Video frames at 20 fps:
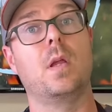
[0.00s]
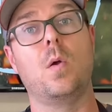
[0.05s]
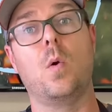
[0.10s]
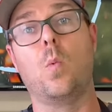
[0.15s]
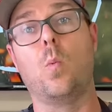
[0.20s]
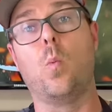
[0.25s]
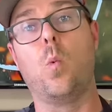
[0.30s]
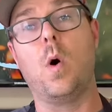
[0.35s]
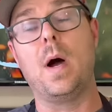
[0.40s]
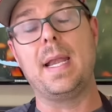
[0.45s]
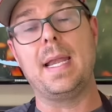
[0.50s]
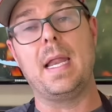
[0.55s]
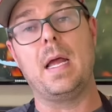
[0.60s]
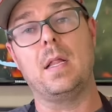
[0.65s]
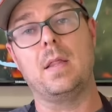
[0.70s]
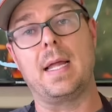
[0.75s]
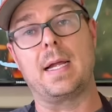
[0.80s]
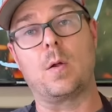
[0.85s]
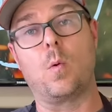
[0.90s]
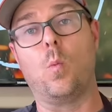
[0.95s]
one,
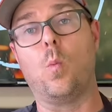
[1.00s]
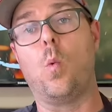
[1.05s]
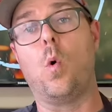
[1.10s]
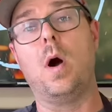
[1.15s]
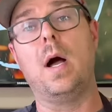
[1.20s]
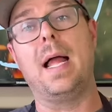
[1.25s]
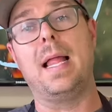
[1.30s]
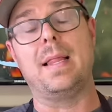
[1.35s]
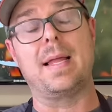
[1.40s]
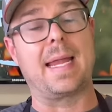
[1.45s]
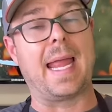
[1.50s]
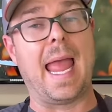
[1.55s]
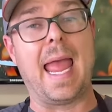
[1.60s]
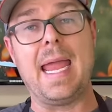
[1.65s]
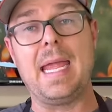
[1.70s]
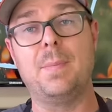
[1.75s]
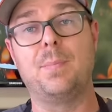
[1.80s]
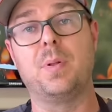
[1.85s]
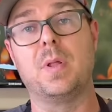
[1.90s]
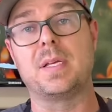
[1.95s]
like one, like
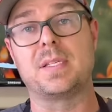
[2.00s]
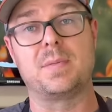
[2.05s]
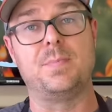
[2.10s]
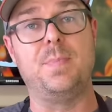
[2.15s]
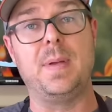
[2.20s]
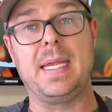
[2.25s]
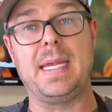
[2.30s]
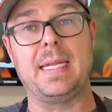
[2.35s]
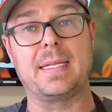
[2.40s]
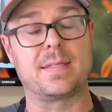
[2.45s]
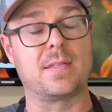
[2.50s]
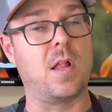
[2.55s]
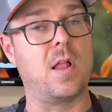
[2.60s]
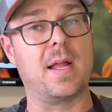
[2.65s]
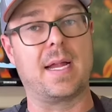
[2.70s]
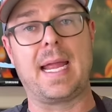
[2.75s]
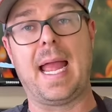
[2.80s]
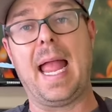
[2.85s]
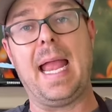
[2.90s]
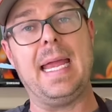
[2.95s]
A plus B. It's not
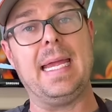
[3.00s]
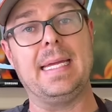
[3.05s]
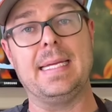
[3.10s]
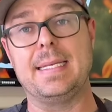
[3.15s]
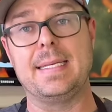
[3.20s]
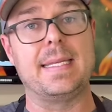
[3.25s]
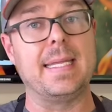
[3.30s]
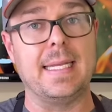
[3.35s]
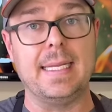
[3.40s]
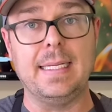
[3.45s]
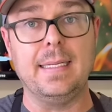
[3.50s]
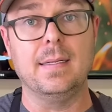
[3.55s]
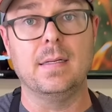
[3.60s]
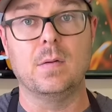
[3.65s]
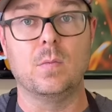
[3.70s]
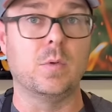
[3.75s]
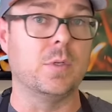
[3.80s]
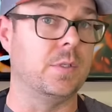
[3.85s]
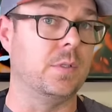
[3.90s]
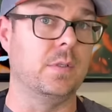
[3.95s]
like an A and D.
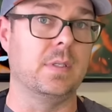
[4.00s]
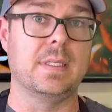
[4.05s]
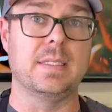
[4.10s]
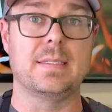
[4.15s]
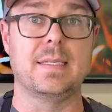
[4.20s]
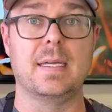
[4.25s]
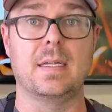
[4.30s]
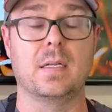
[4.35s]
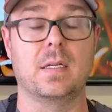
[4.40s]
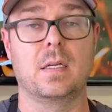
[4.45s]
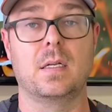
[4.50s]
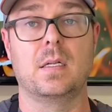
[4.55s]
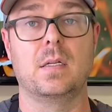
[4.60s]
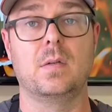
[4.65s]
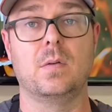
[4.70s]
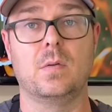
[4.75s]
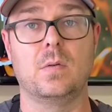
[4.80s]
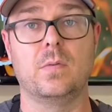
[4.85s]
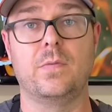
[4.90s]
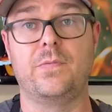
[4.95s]
Would is that
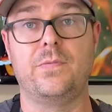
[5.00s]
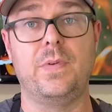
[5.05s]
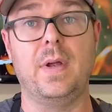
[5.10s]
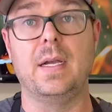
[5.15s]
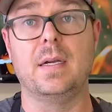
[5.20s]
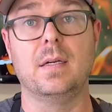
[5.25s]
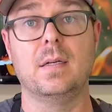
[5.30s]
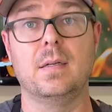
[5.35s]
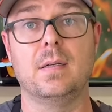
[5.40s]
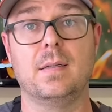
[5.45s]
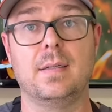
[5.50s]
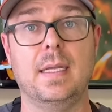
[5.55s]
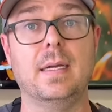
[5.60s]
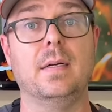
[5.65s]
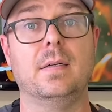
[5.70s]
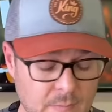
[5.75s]
yeah. fair? Yeah.